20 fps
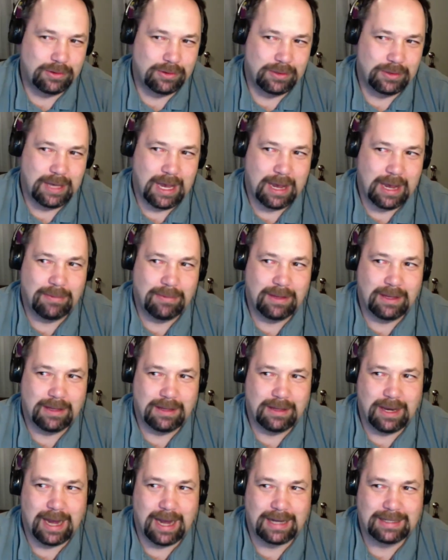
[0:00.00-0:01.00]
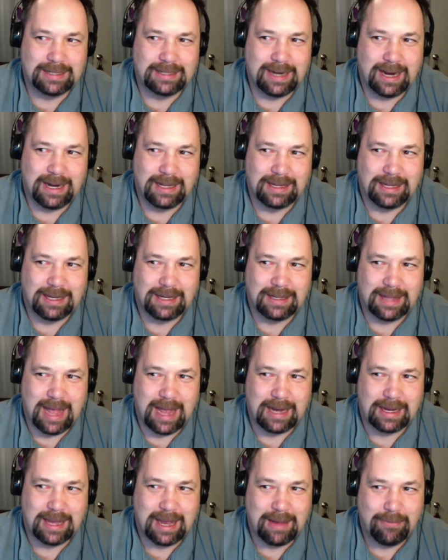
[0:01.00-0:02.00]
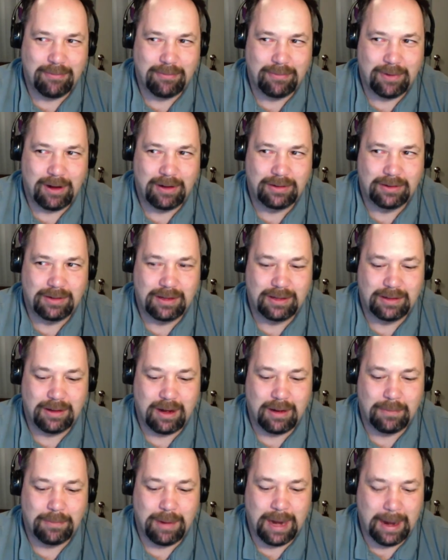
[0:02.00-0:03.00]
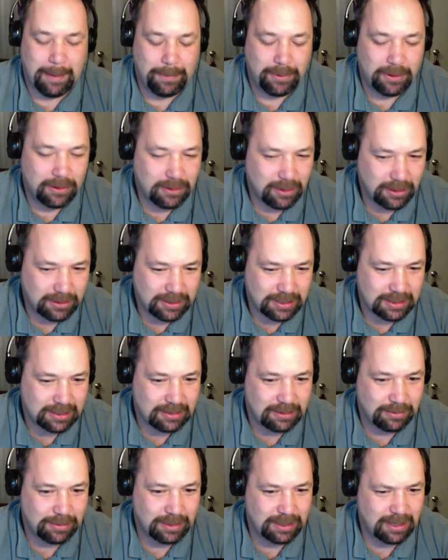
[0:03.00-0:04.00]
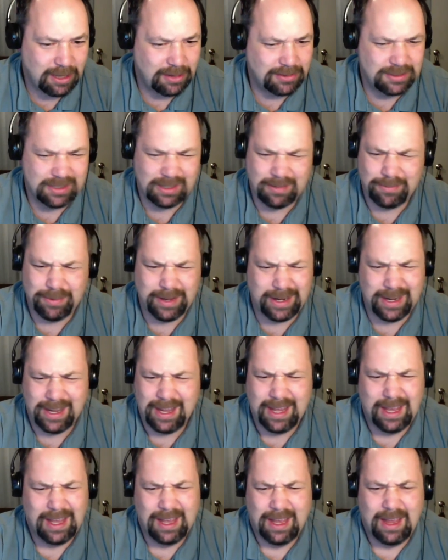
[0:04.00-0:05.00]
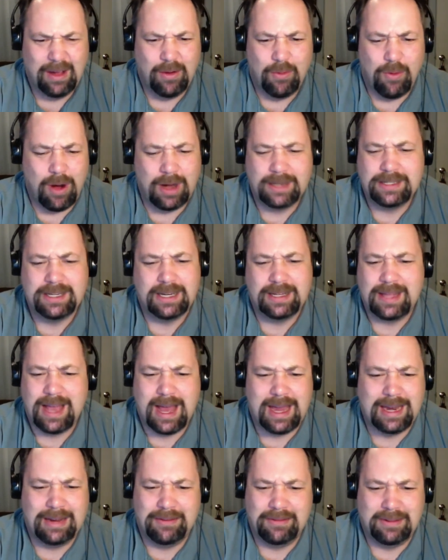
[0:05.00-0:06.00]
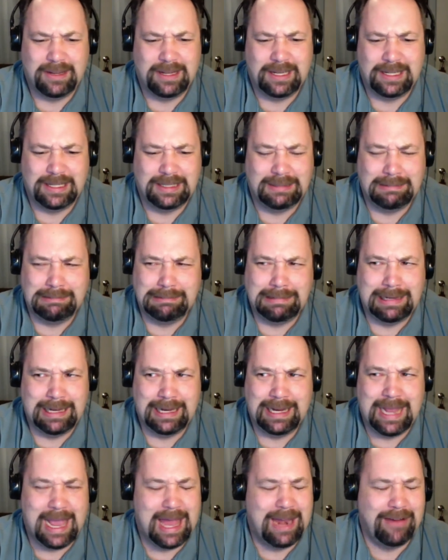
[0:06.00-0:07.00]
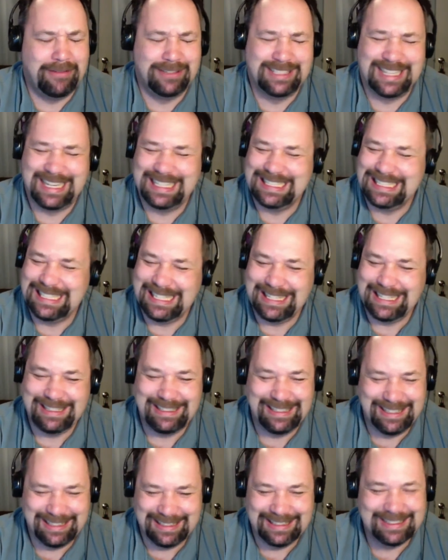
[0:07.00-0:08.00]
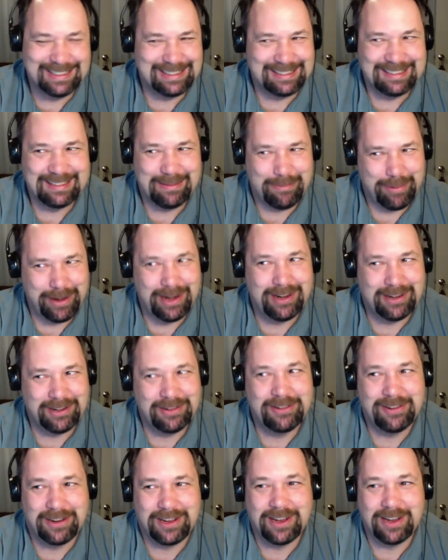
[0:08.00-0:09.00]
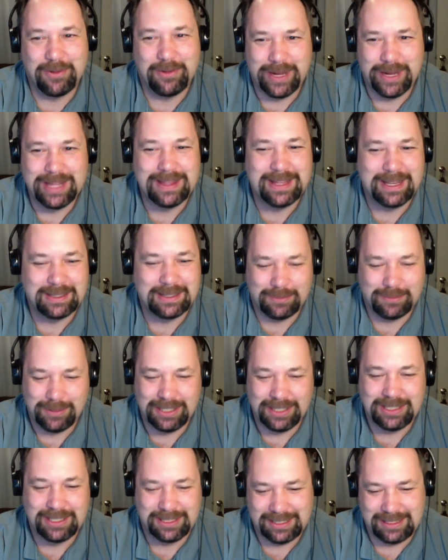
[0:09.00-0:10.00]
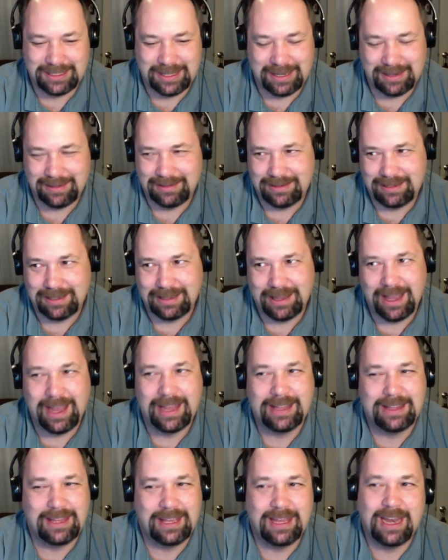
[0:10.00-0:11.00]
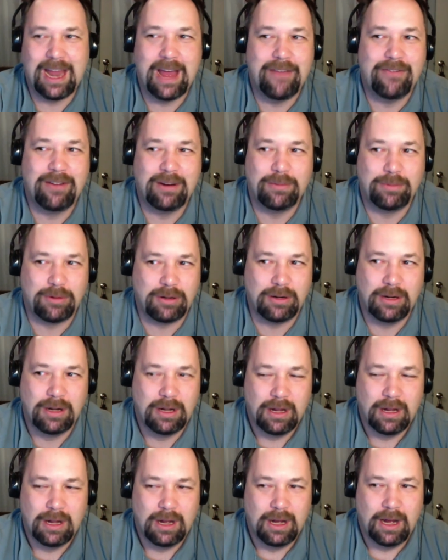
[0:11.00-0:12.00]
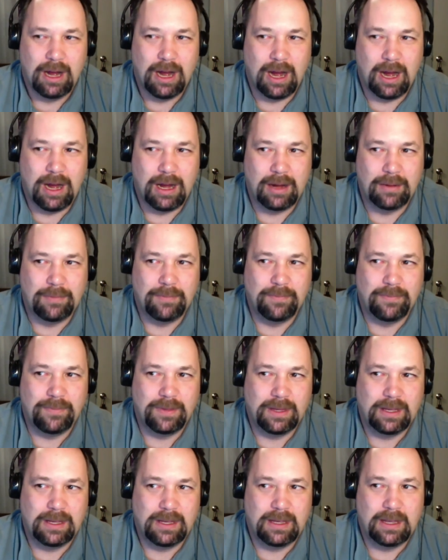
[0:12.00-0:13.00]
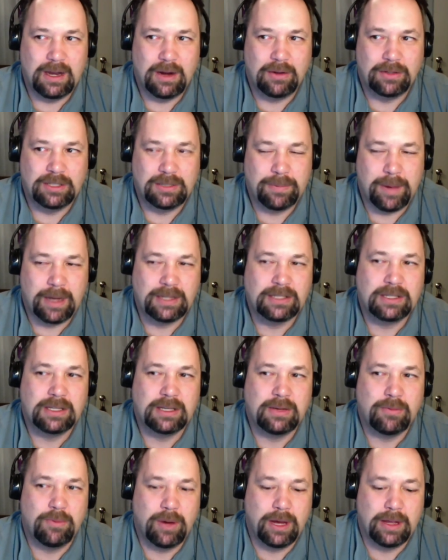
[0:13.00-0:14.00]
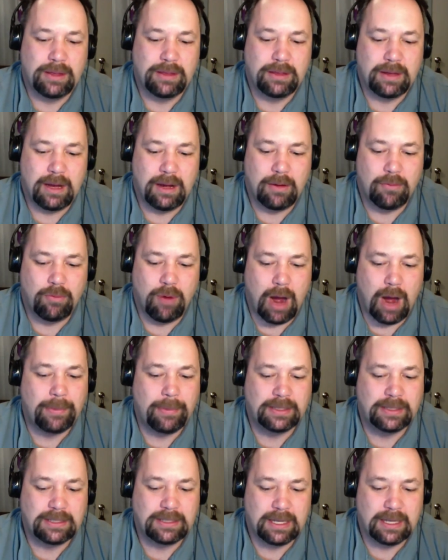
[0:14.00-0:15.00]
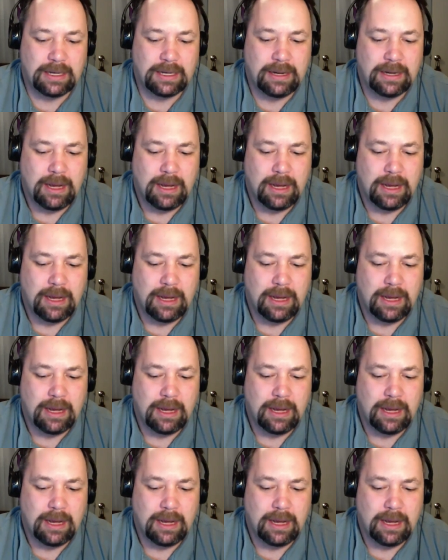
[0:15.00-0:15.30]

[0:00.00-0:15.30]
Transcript: game the next night, like that game on paper looked a little bit closer, but watching that, it was like, no, the Barracuda are going to win this. We're just delaying the inevitable. Especially with Robinson.